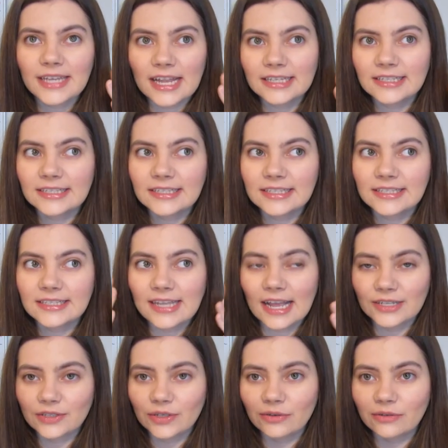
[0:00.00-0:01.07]
tends to
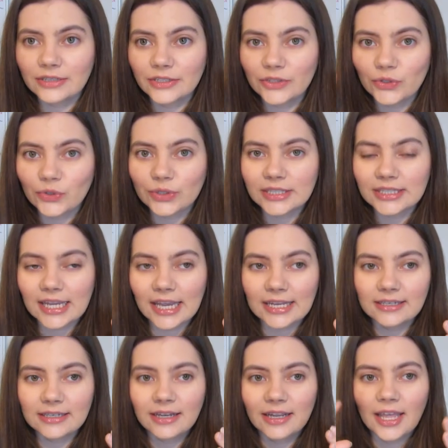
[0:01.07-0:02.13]
settle into your
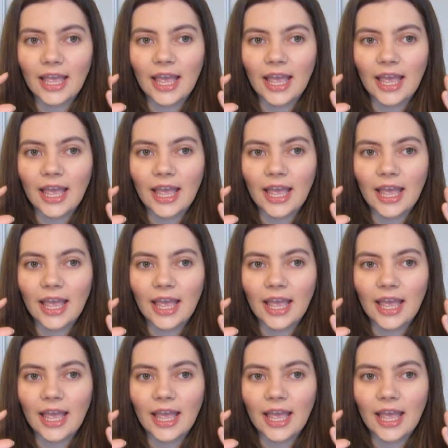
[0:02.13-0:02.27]
skin